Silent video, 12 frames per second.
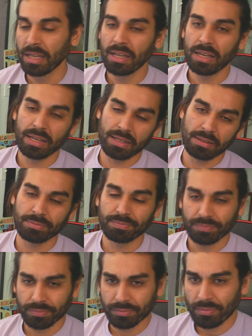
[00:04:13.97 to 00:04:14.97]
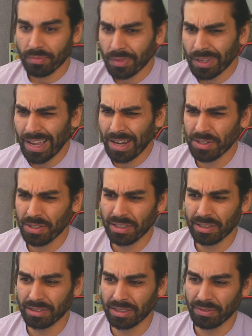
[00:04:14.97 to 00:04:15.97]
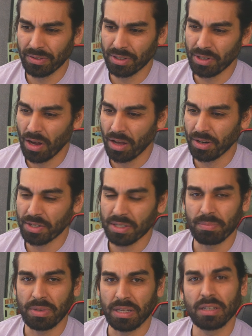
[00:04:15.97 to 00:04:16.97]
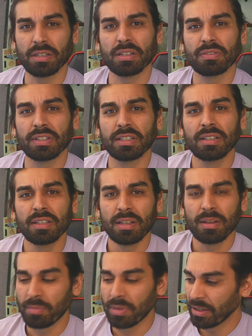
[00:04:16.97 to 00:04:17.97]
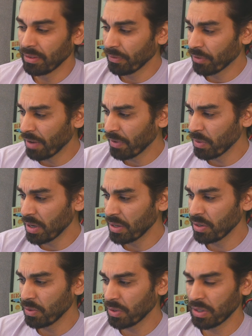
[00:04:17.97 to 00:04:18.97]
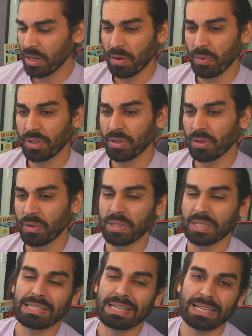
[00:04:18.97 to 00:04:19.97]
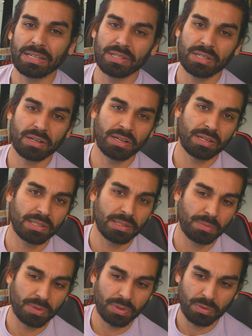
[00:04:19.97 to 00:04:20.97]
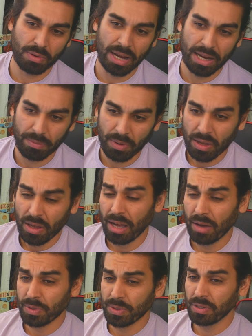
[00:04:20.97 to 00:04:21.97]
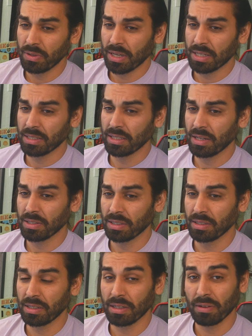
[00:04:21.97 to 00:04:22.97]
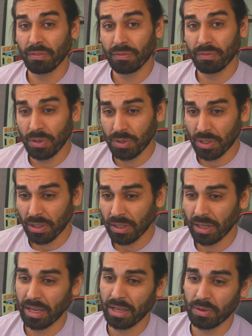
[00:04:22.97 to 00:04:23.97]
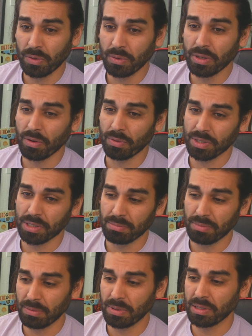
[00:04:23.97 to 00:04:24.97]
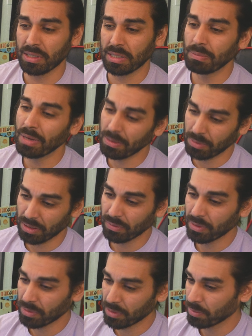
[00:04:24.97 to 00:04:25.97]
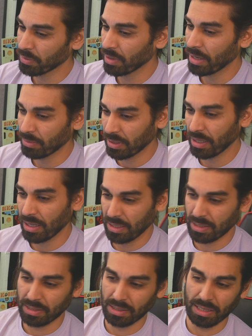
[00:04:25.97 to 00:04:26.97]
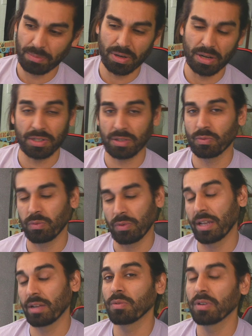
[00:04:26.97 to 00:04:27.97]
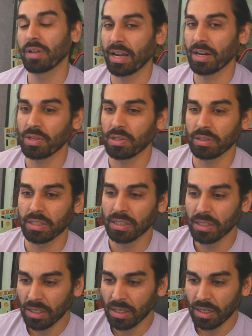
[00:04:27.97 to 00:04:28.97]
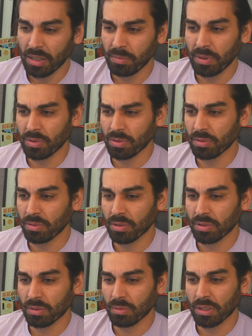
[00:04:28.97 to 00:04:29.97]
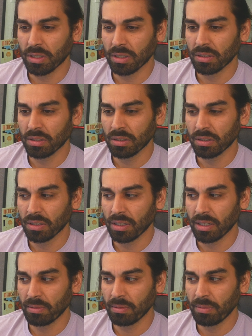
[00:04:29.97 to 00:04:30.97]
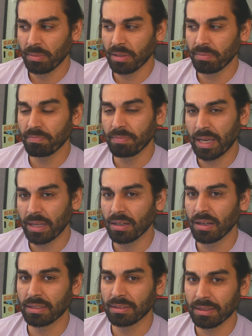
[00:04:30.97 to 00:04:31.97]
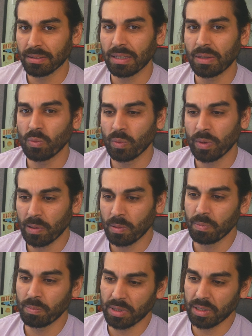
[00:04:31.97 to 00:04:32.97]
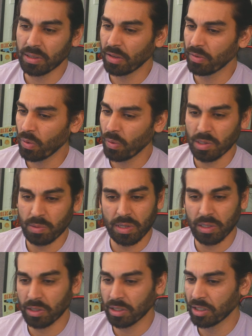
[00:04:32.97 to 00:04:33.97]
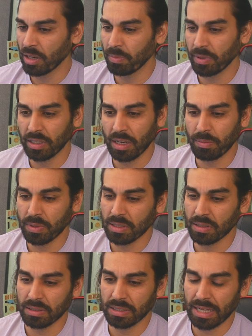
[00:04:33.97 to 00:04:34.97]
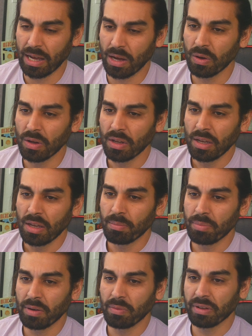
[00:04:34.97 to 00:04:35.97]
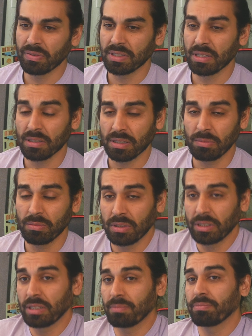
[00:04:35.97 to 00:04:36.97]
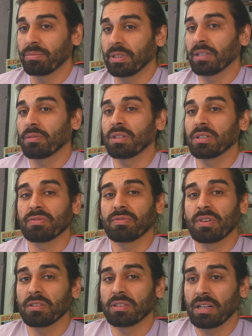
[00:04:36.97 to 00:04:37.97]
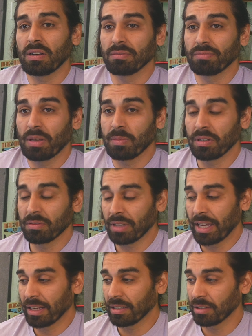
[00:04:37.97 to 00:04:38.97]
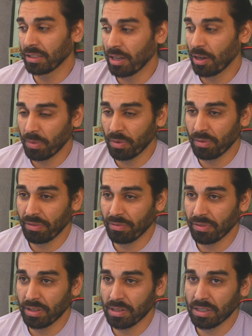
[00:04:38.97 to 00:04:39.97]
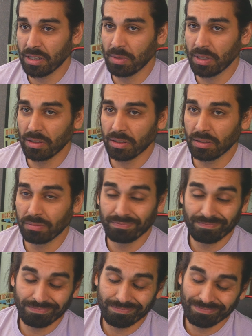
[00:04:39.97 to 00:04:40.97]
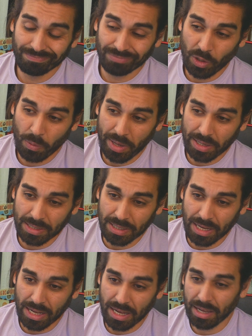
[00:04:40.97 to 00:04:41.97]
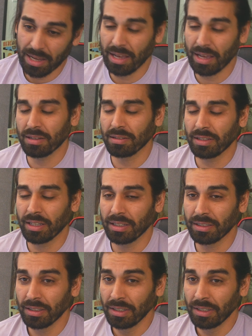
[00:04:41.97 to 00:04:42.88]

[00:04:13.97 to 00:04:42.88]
and actually give an honest opinion of it. But for everyone new to the network, you can always like, share, and subscribe. I will see you guys and gals in the near future, and who knows, maybe, just maybe, if you subscribe today, C D Projekt Red will actually be true to their word. I'm gonna bet on that they will be. They've always been a good company up until now, but we've seen some really big ones fall down. I mean, I couldn't help but reference, I mean, like, No Man's Sky and, like,